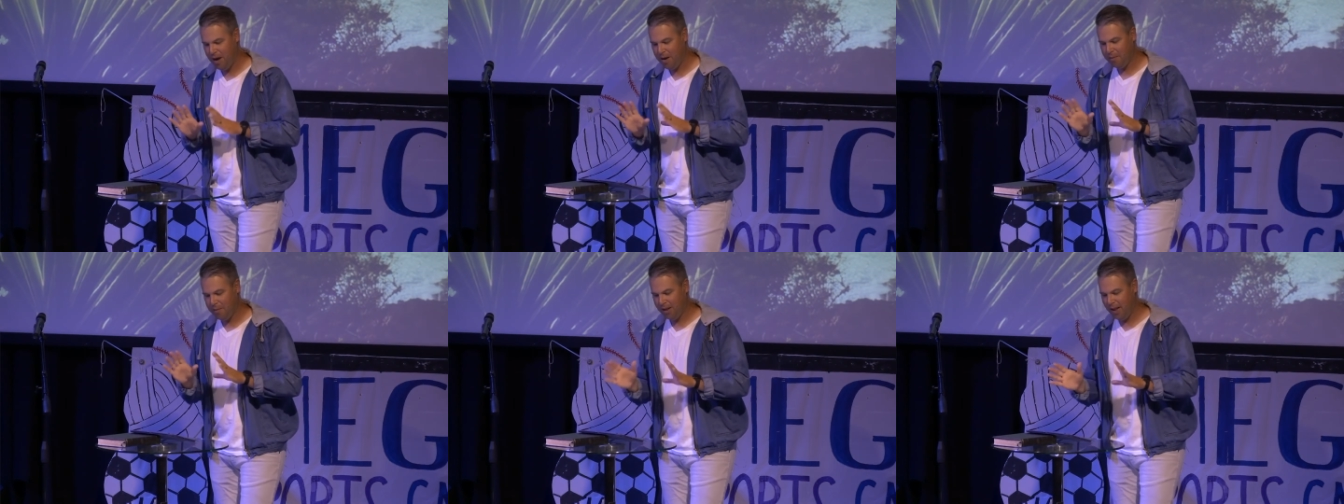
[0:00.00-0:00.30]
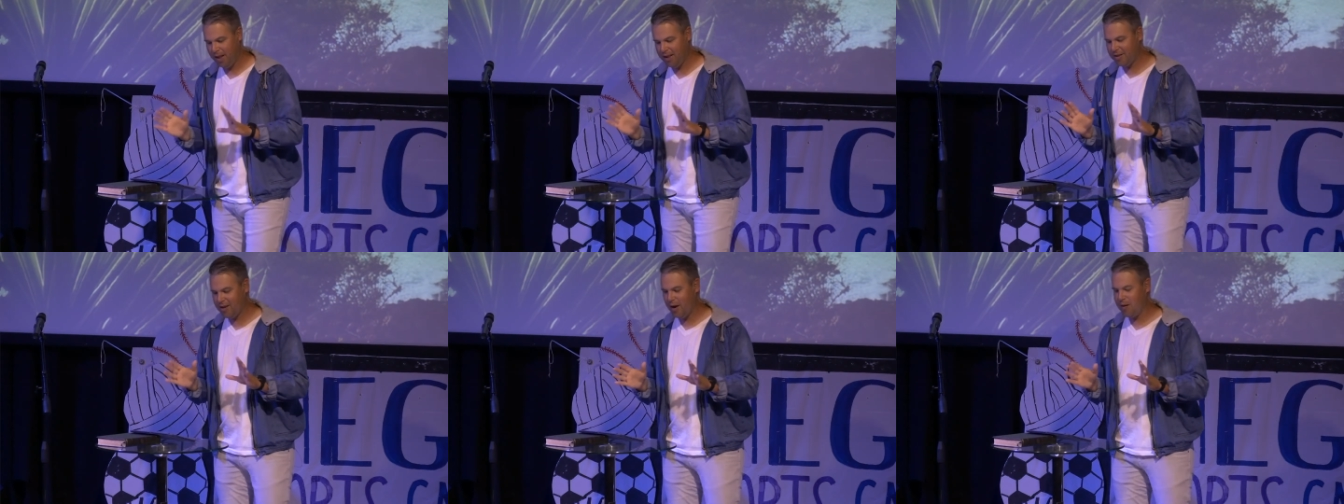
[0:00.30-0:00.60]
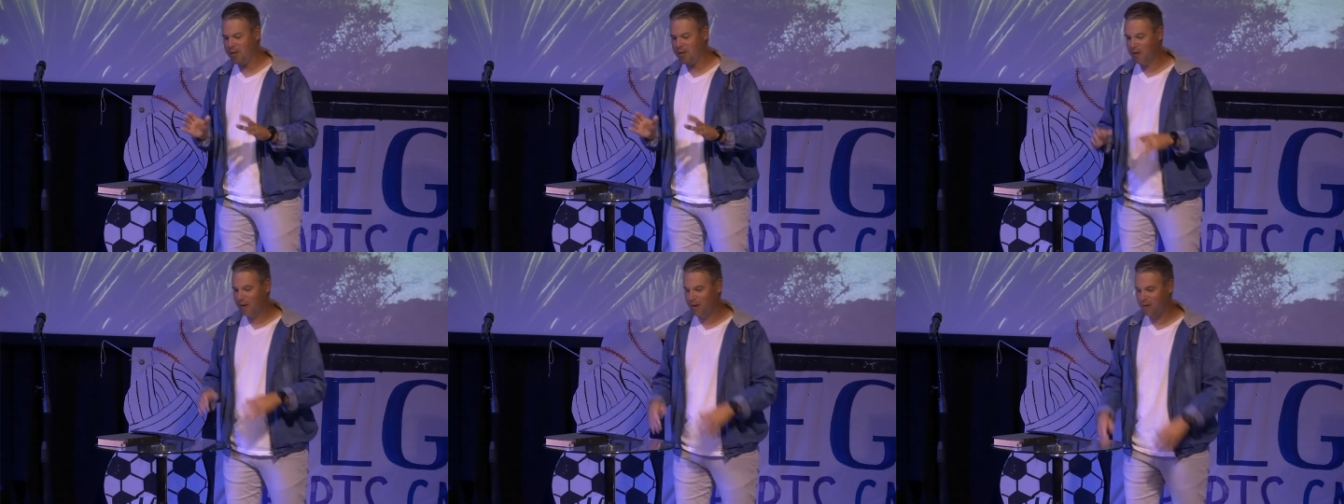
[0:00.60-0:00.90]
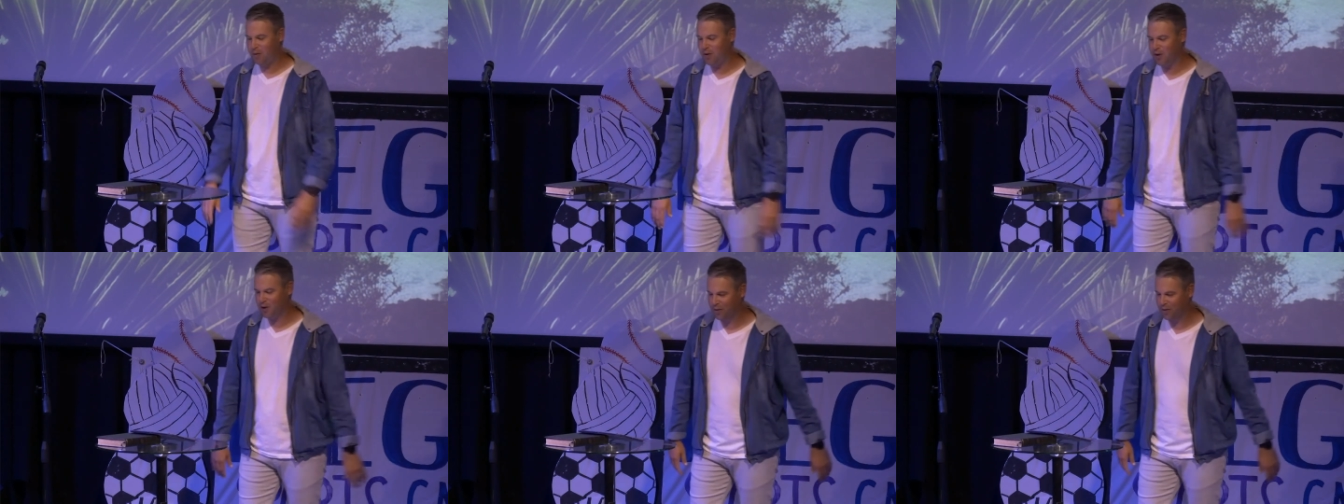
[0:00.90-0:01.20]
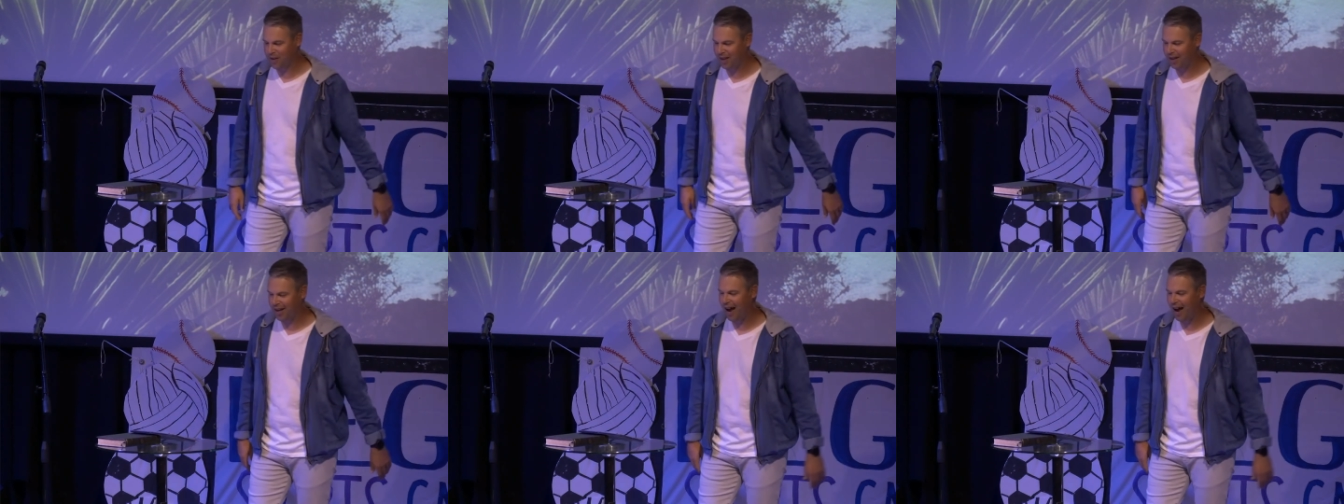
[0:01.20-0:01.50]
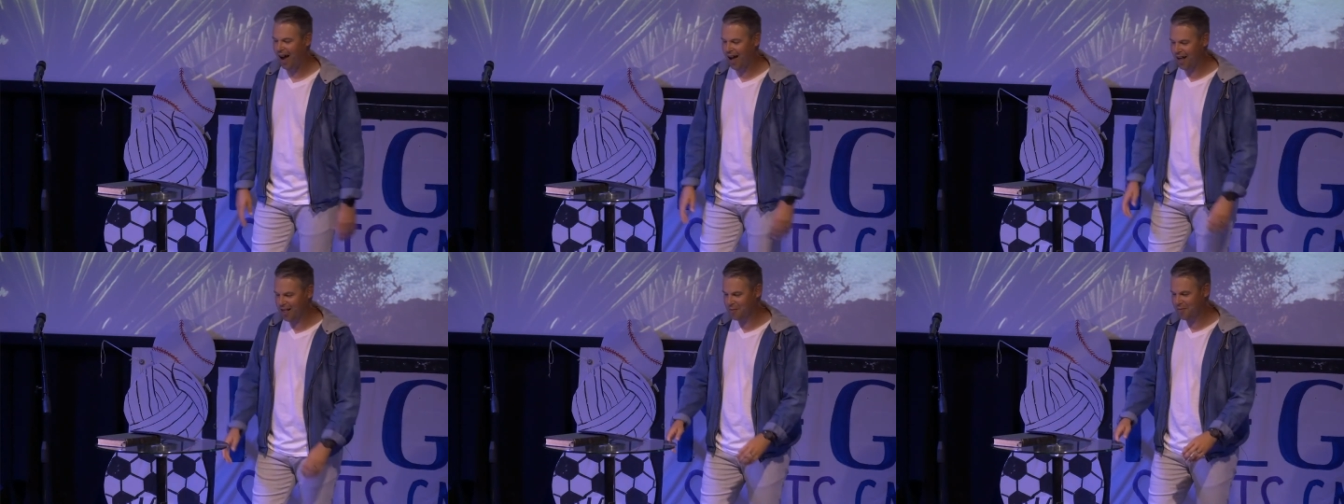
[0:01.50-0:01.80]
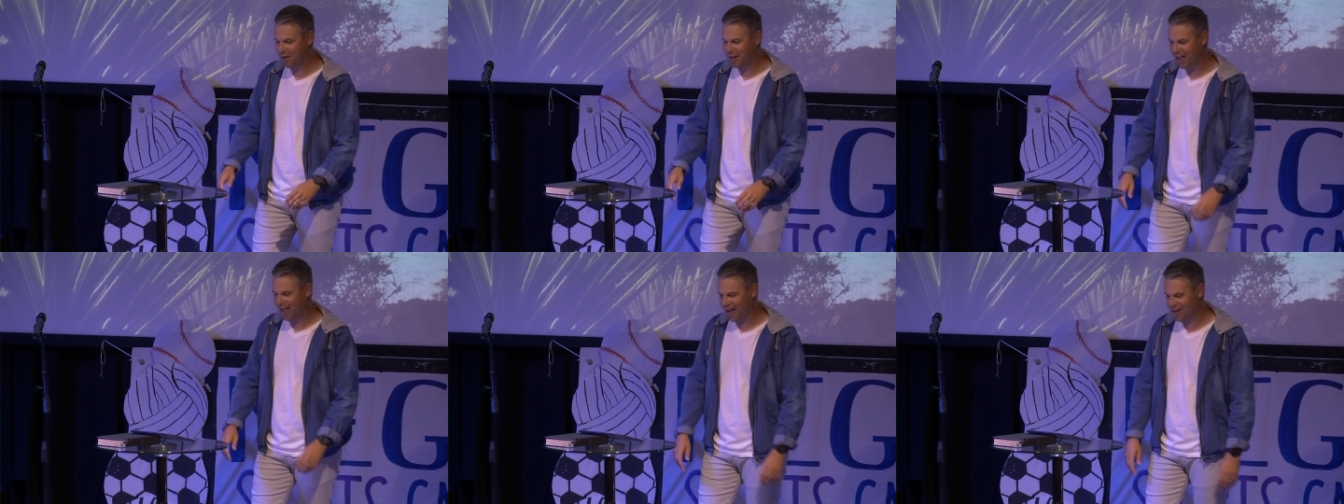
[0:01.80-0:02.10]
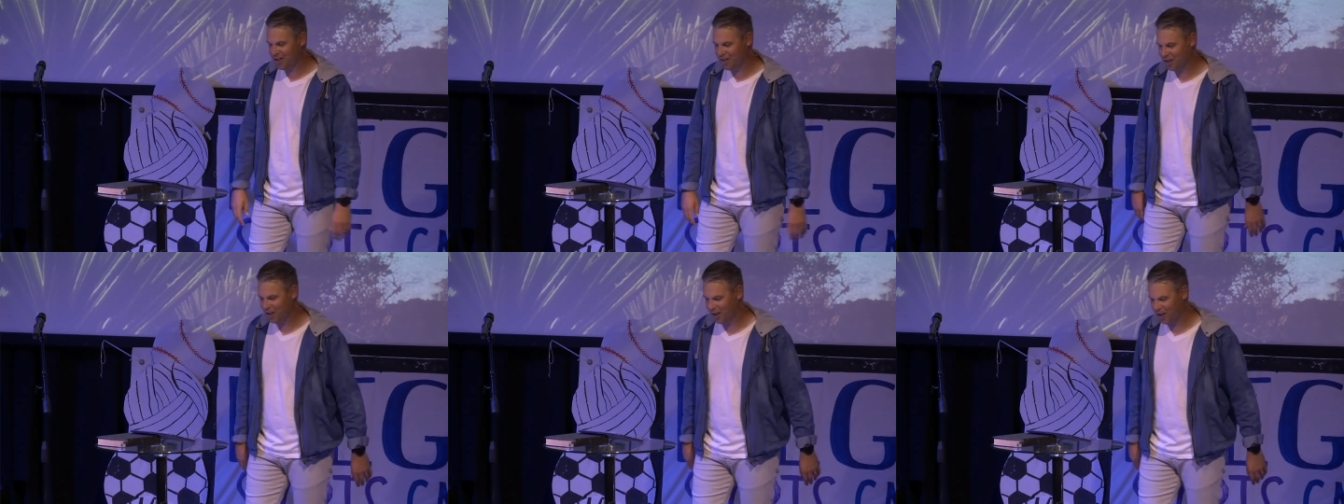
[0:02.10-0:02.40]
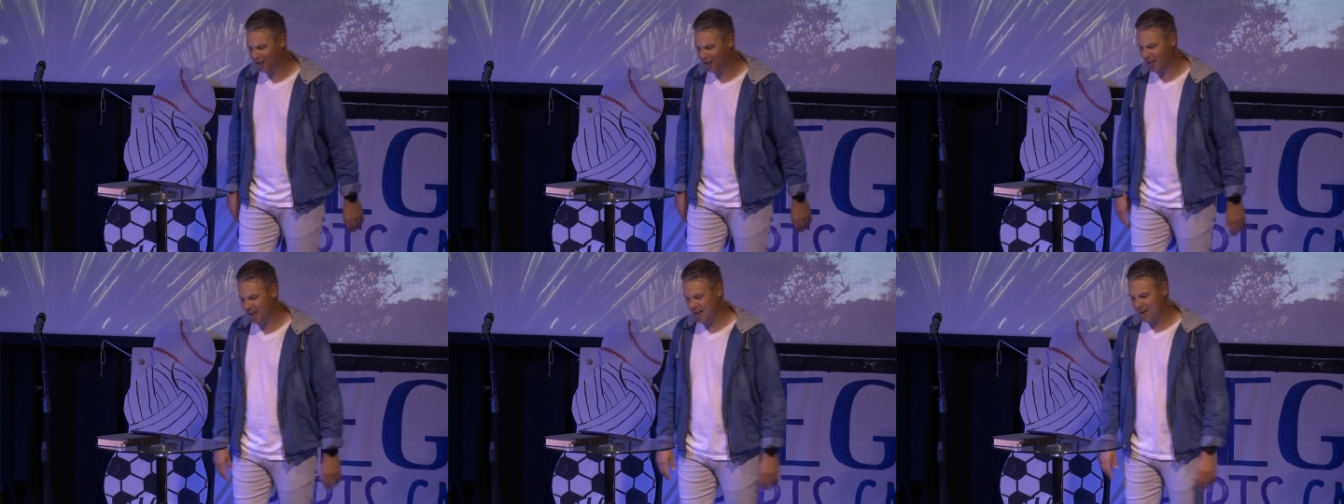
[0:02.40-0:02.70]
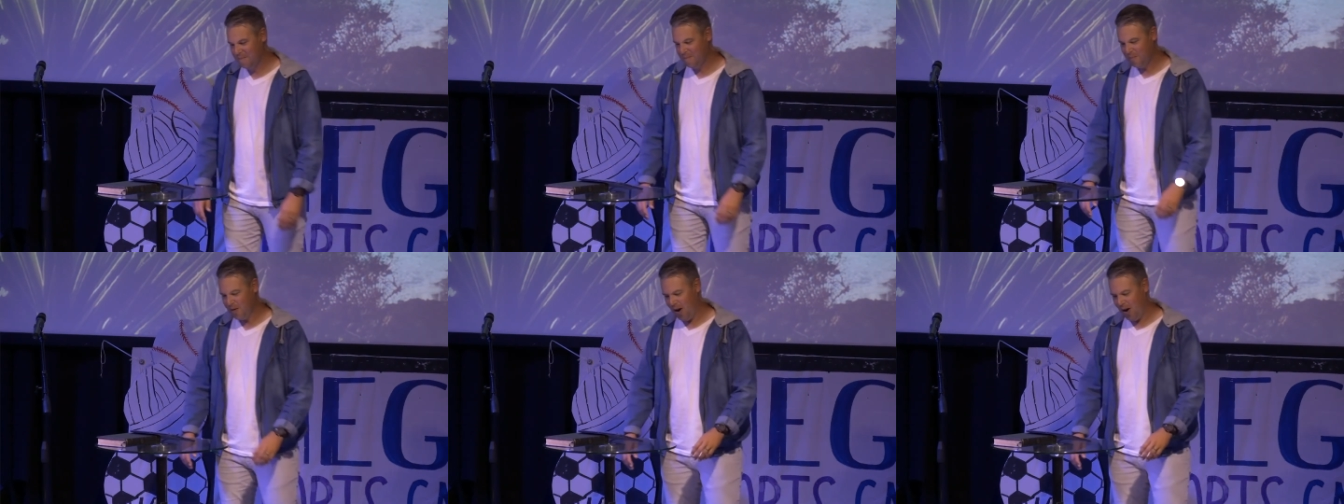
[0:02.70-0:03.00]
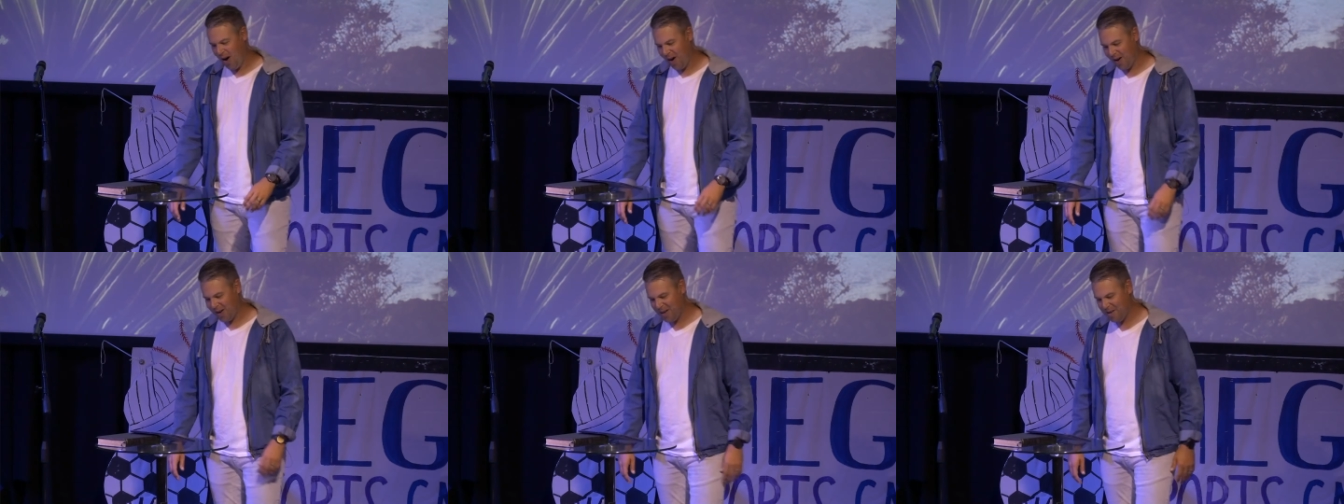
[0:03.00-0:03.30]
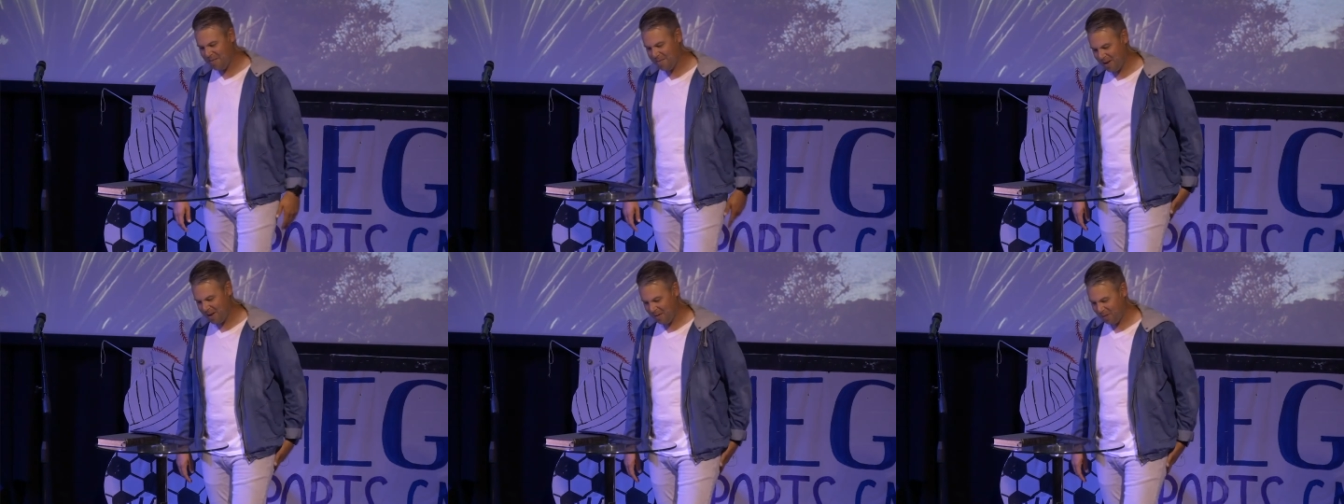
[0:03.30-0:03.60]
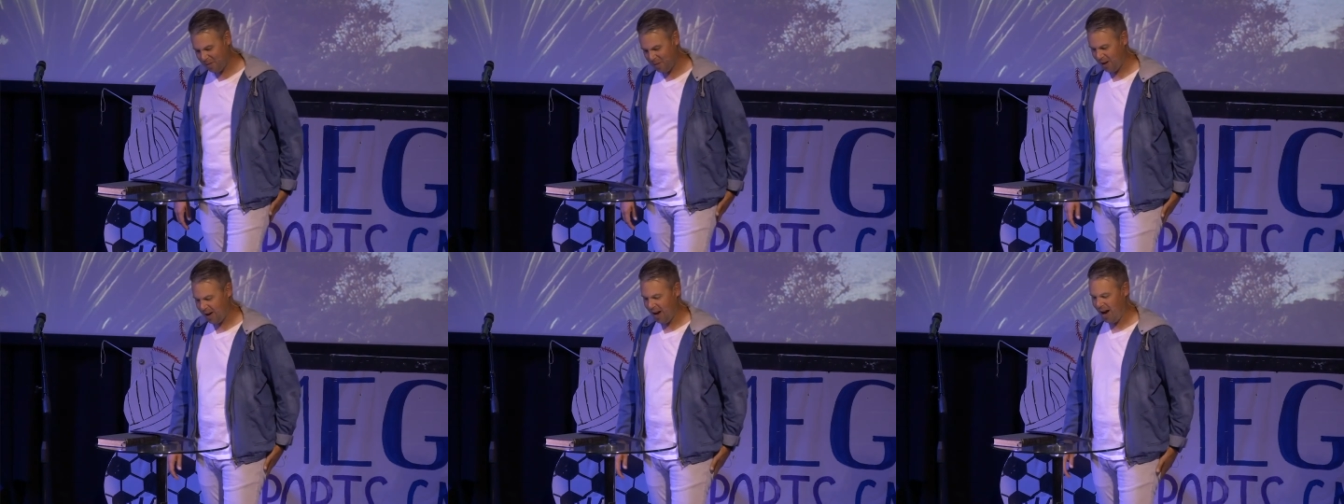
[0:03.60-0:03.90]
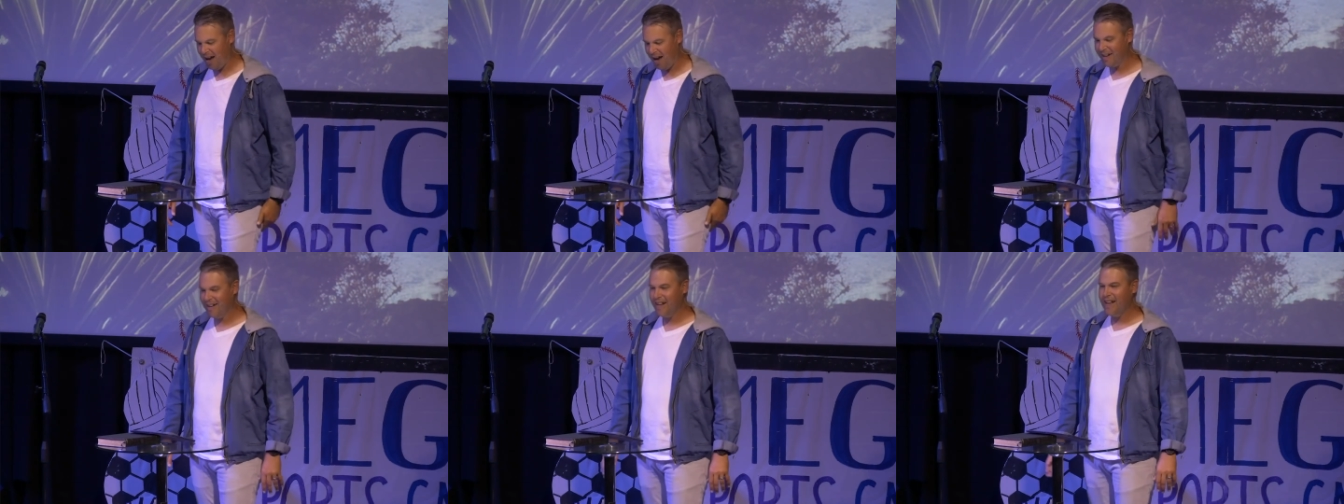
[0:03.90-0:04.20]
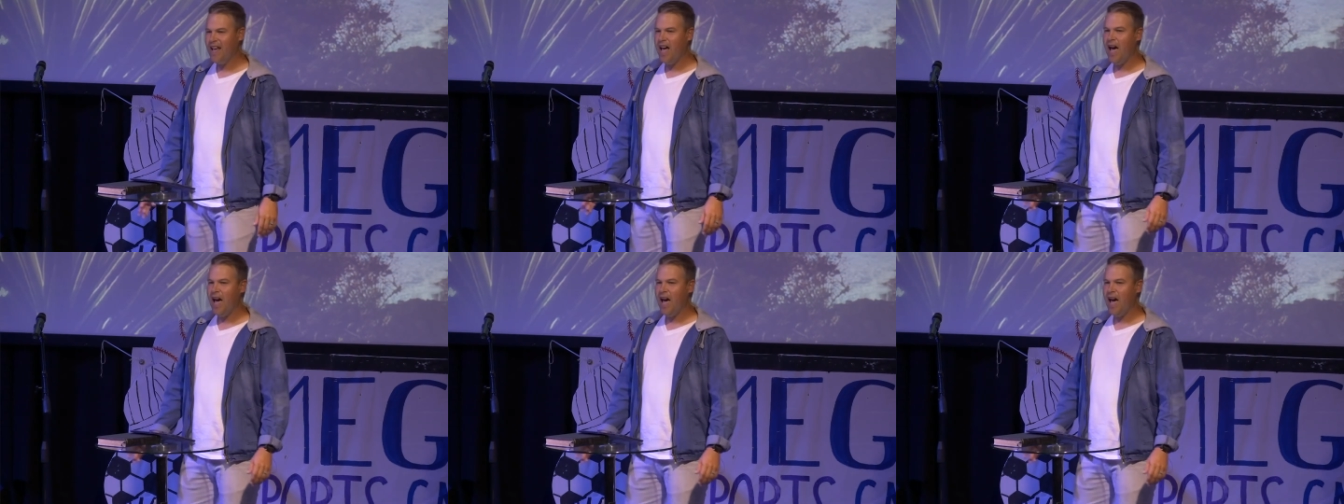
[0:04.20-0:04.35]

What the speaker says: But let's start with this first one, the cosmological argument for God.